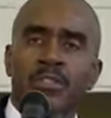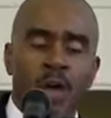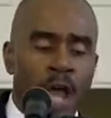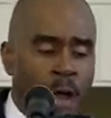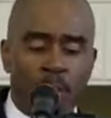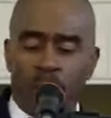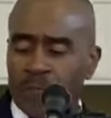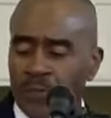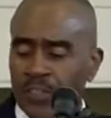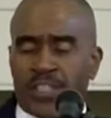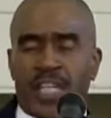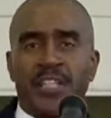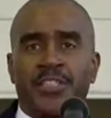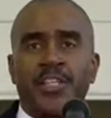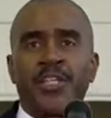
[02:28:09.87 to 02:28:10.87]
So I want to
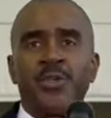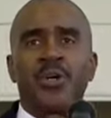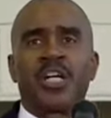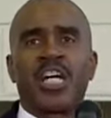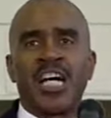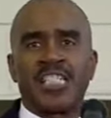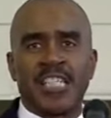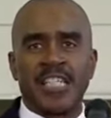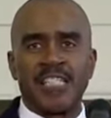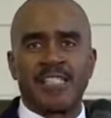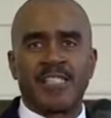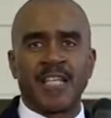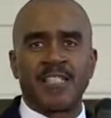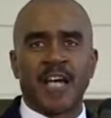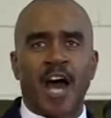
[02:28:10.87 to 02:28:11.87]
say to you
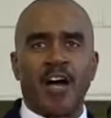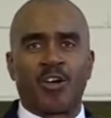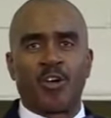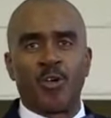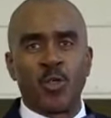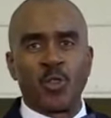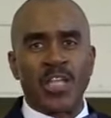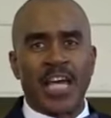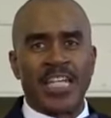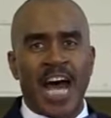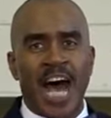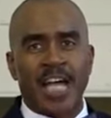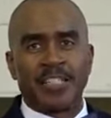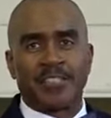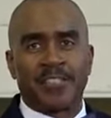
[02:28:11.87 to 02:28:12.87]
cousins and uncles and
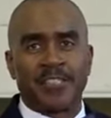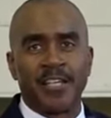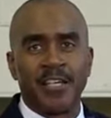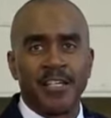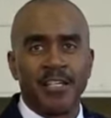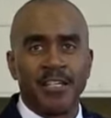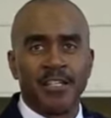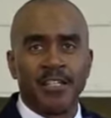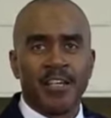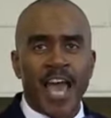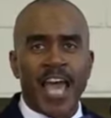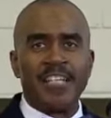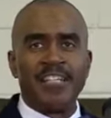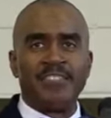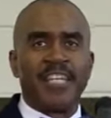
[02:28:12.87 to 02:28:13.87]
aunts
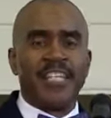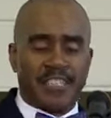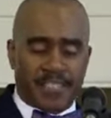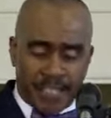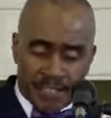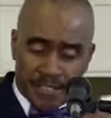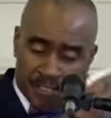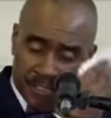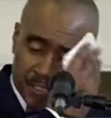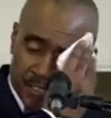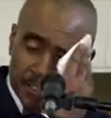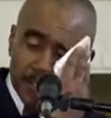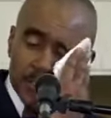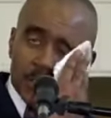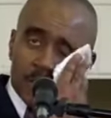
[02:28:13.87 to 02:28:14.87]
and
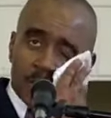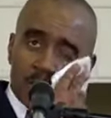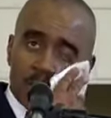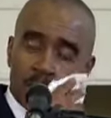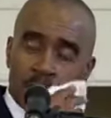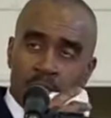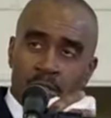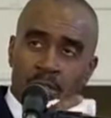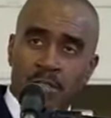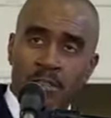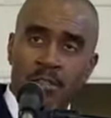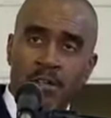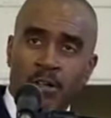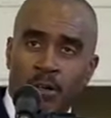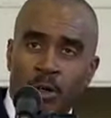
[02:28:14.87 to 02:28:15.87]
nieces
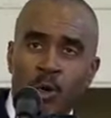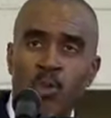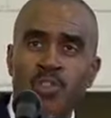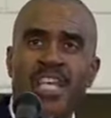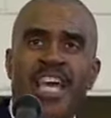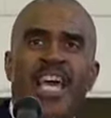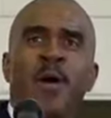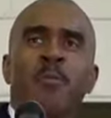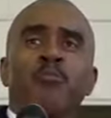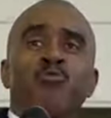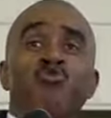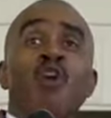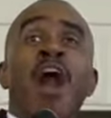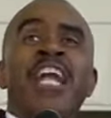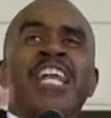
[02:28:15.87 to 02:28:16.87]
who's helped
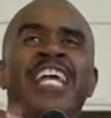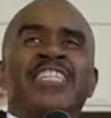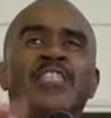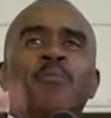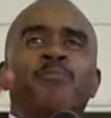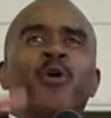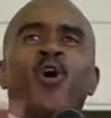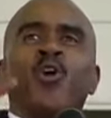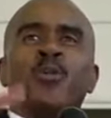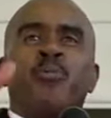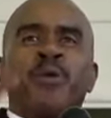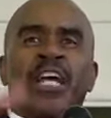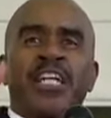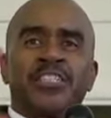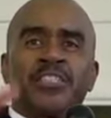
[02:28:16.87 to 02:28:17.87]
running the
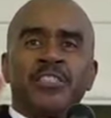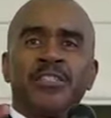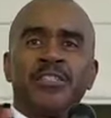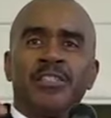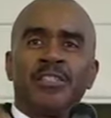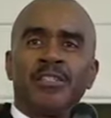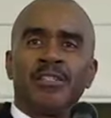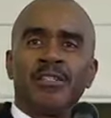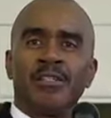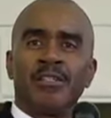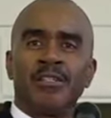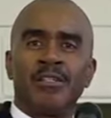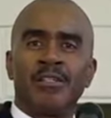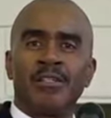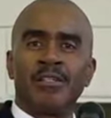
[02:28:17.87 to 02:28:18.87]
pulpit.
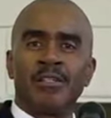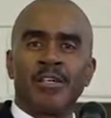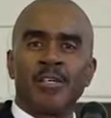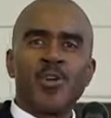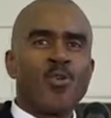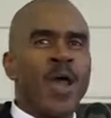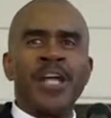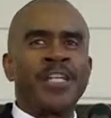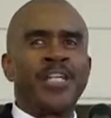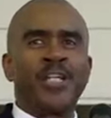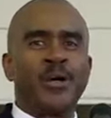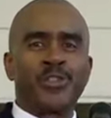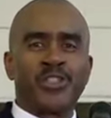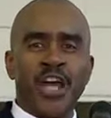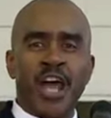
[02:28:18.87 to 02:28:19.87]
You ain't
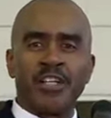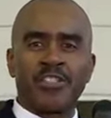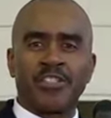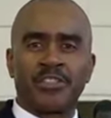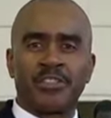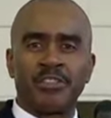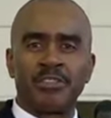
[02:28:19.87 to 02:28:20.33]
in no church.